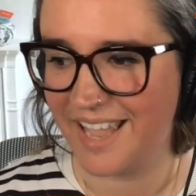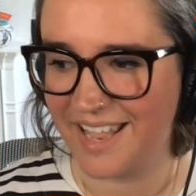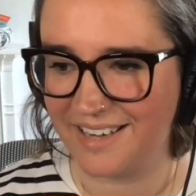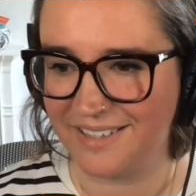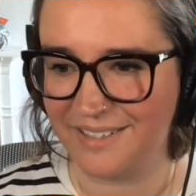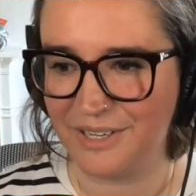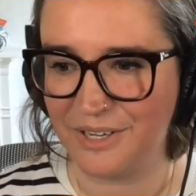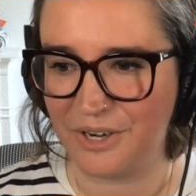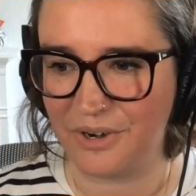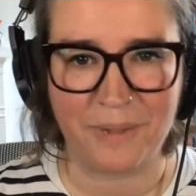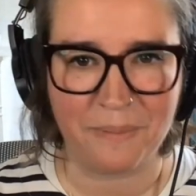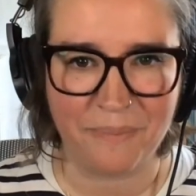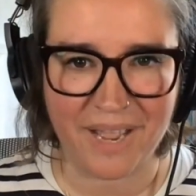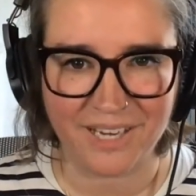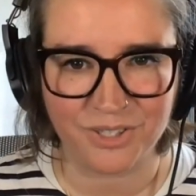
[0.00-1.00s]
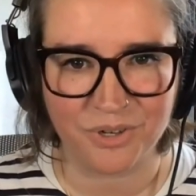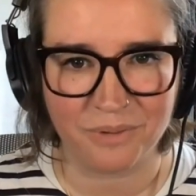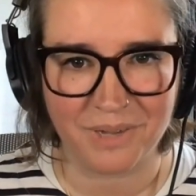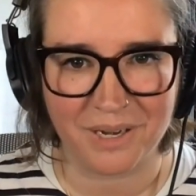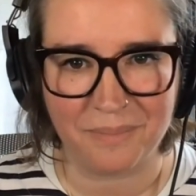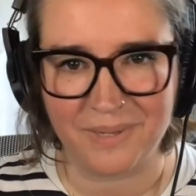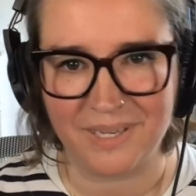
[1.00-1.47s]
Again, what's my
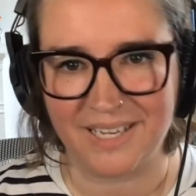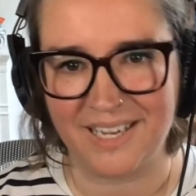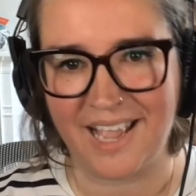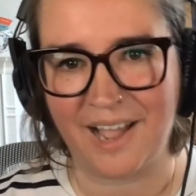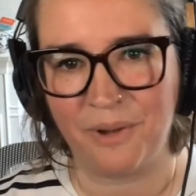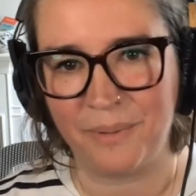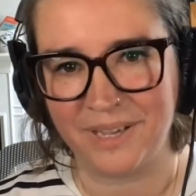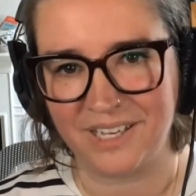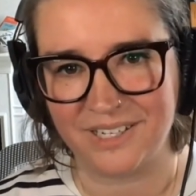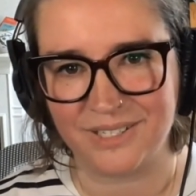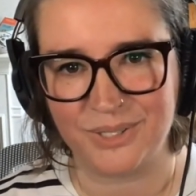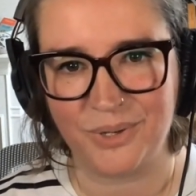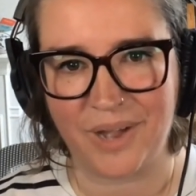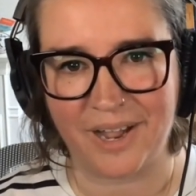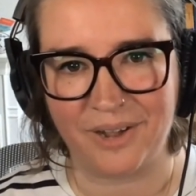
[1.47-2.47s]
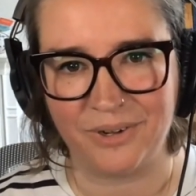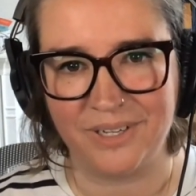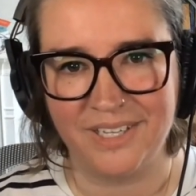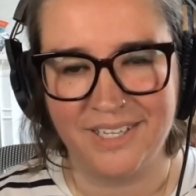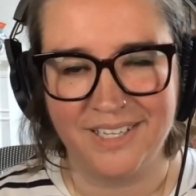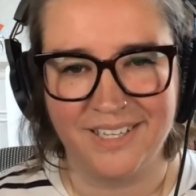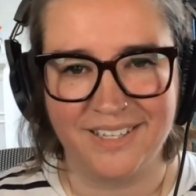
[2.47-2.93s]
backdrop going to be? How am I going to sort
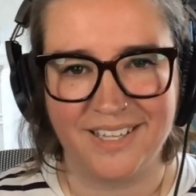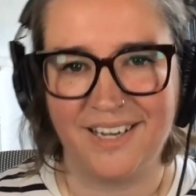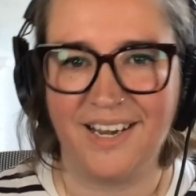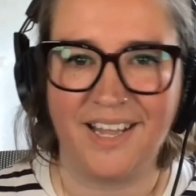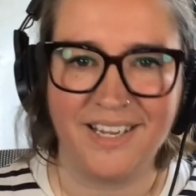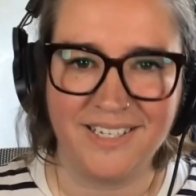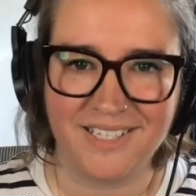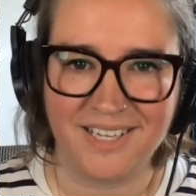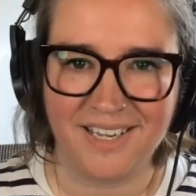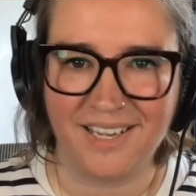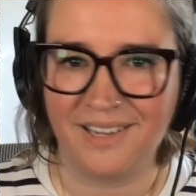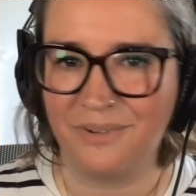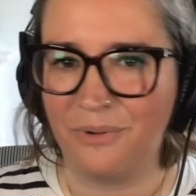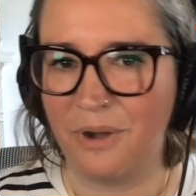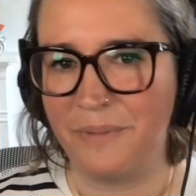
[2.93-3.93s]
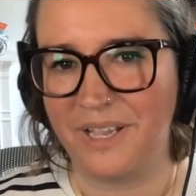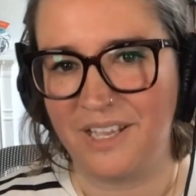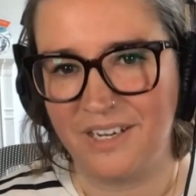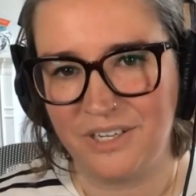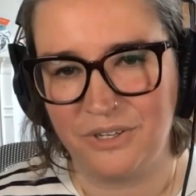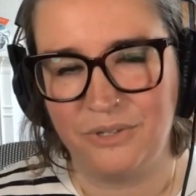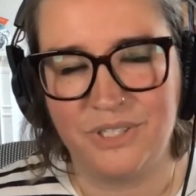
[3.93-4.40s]
out the lighting? What
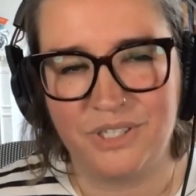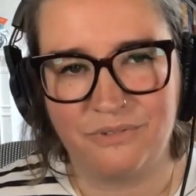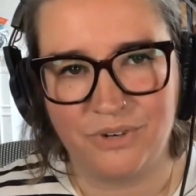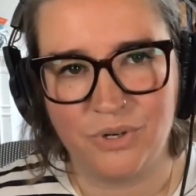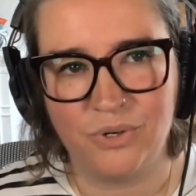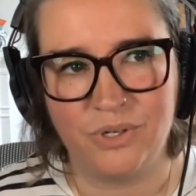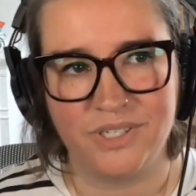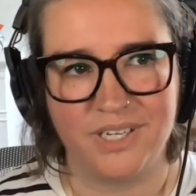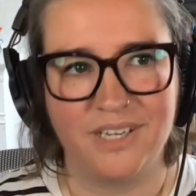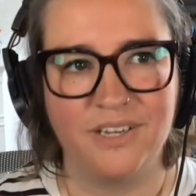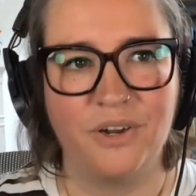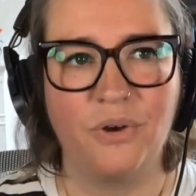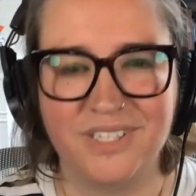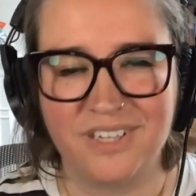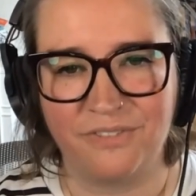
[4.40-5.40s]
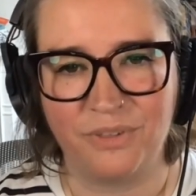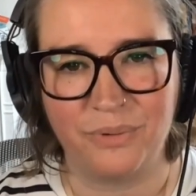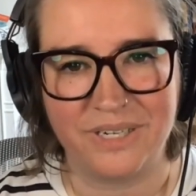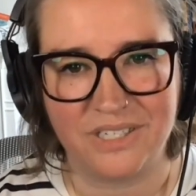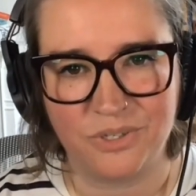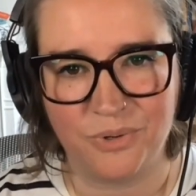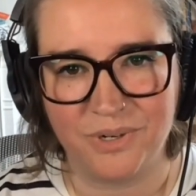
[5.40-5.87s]
am I going to use to record it? All the
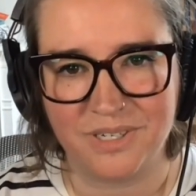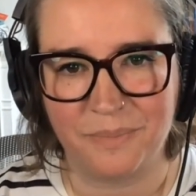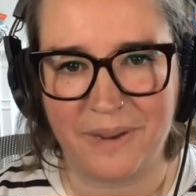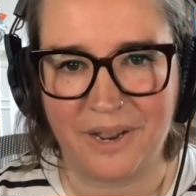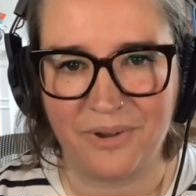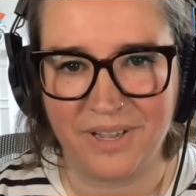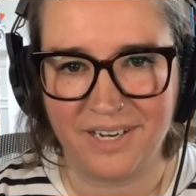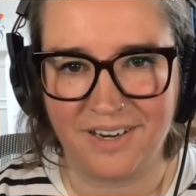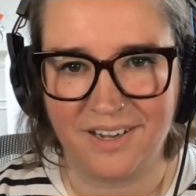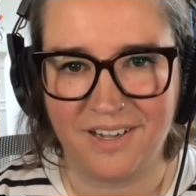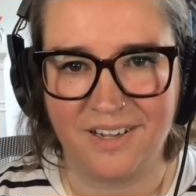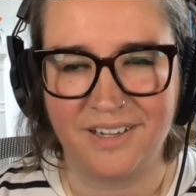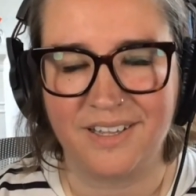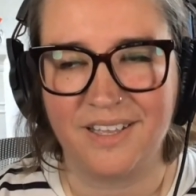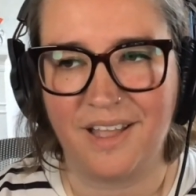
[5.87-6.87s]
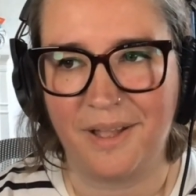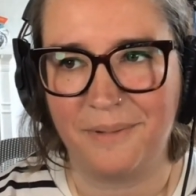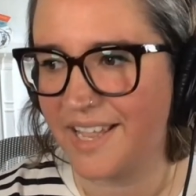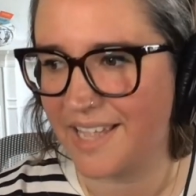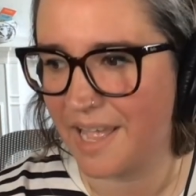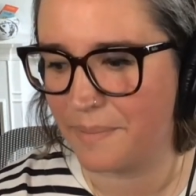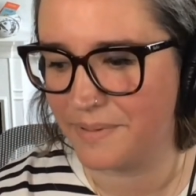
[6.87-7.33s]
stuff that we talked about in our
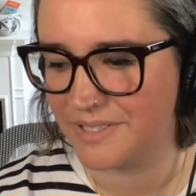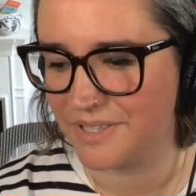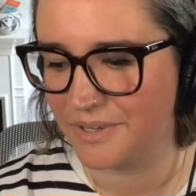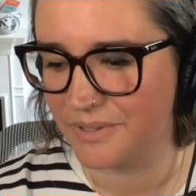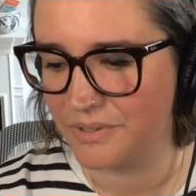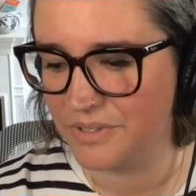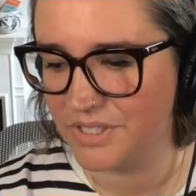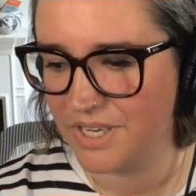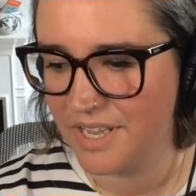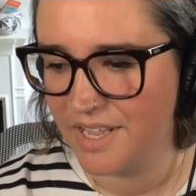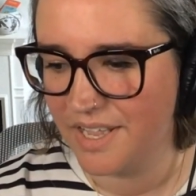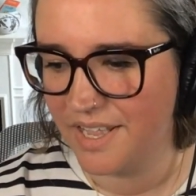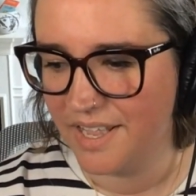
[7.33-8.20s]
tech episode.